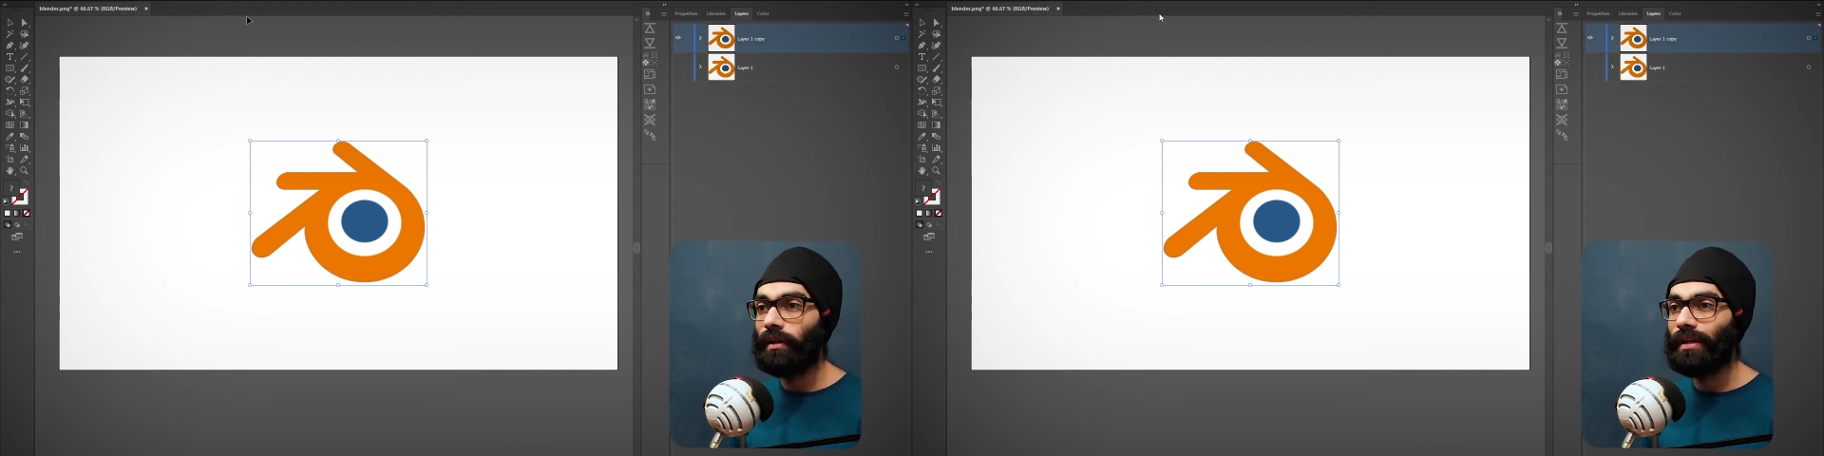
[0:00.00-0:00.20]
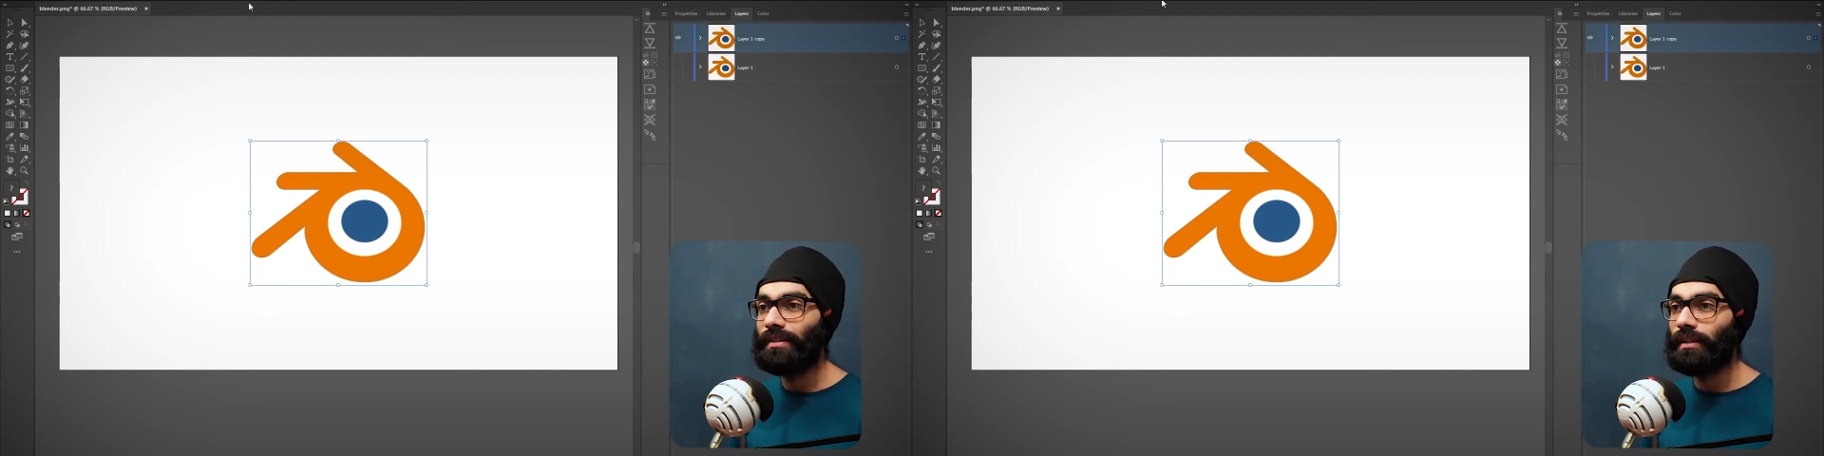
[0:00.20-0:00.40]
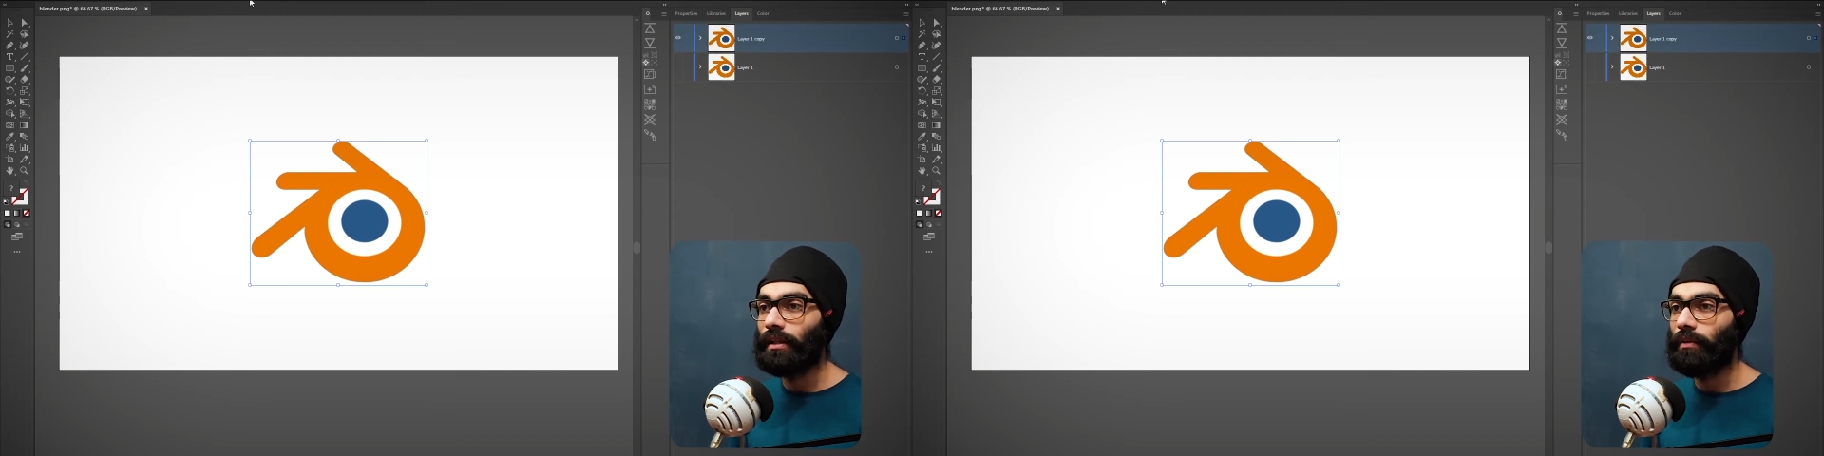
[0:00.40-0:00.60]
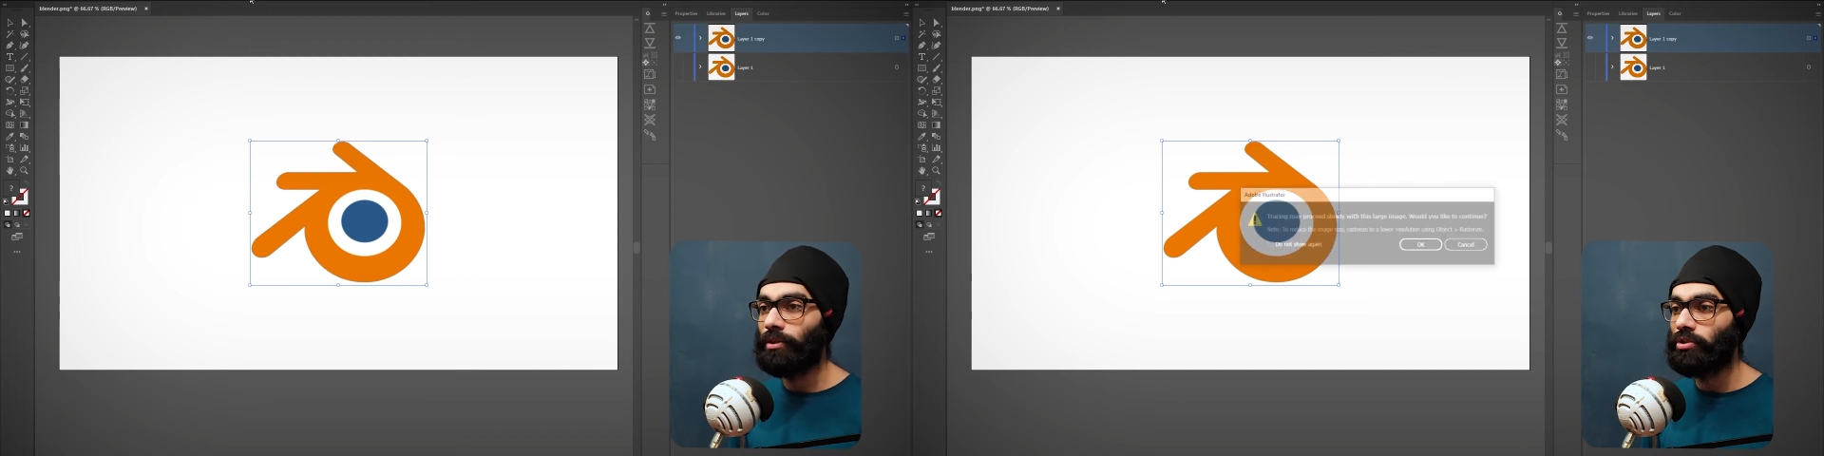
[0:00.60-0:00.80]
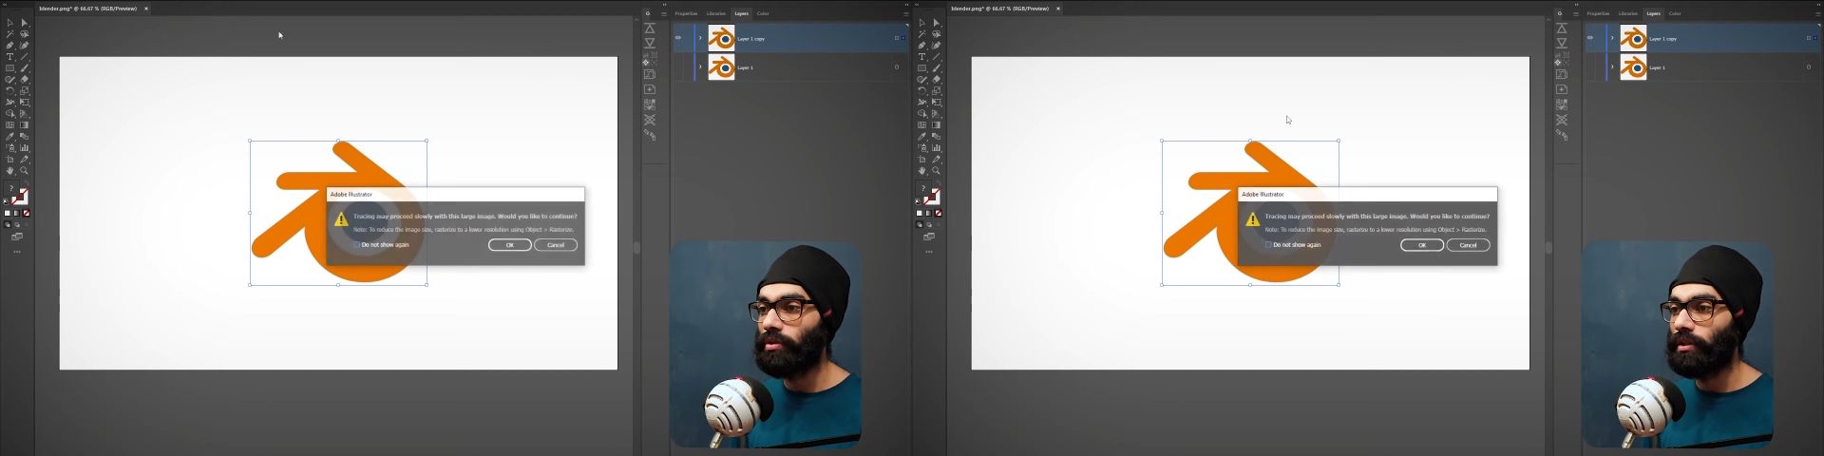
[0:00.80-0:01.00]
and say
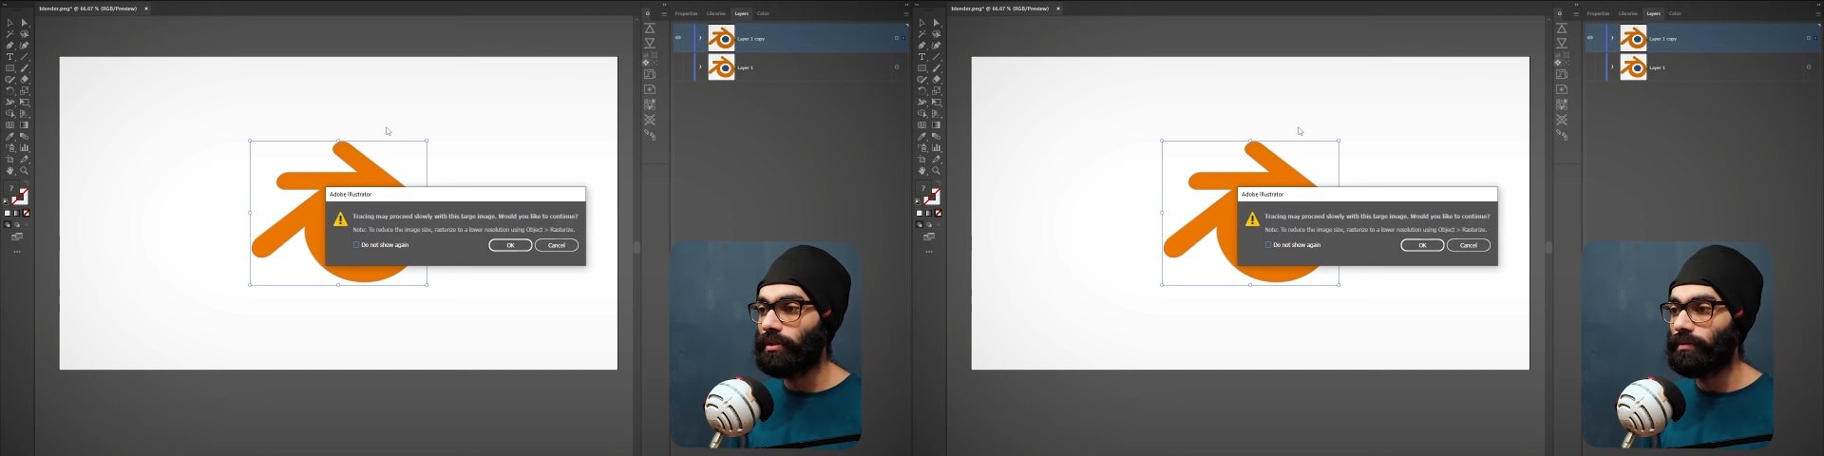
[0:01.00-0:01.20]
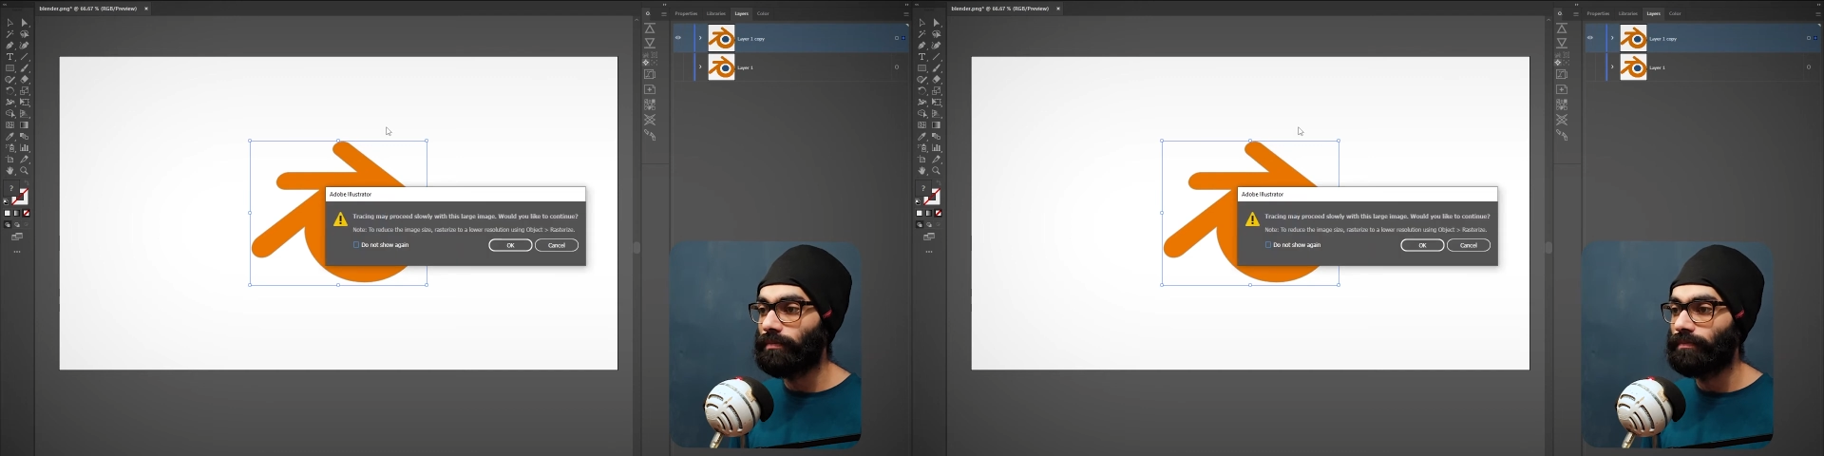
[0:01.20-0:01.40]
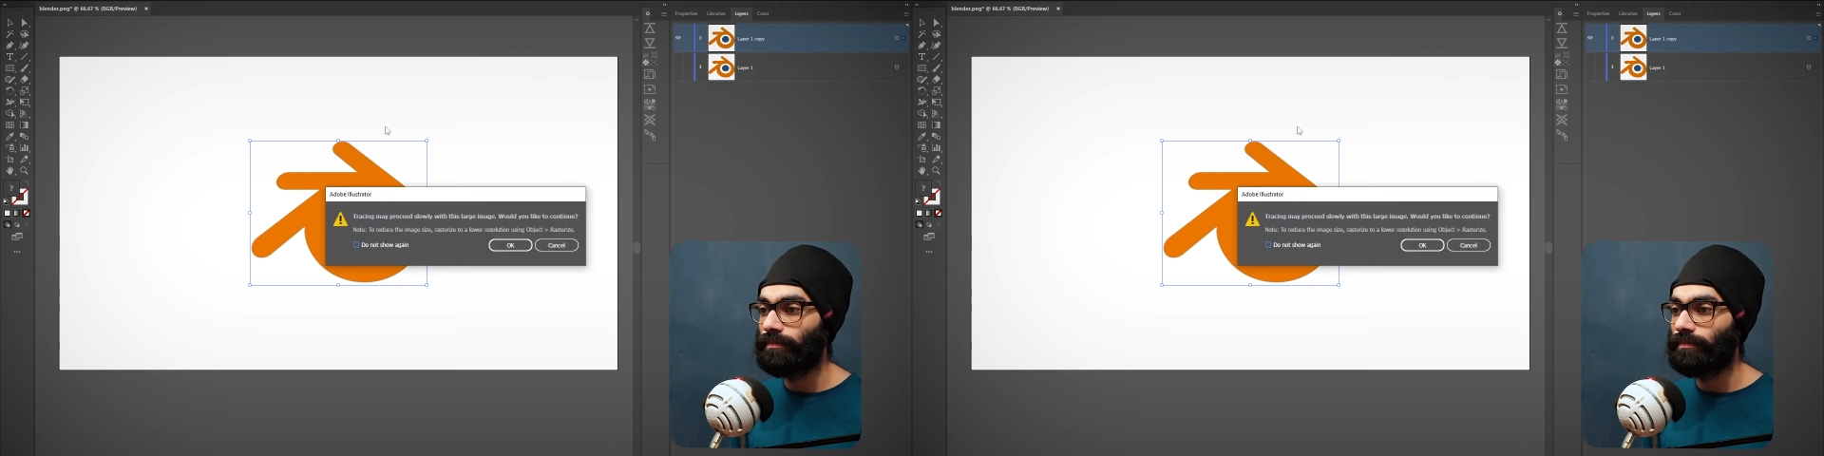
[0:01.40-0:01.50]
image trace.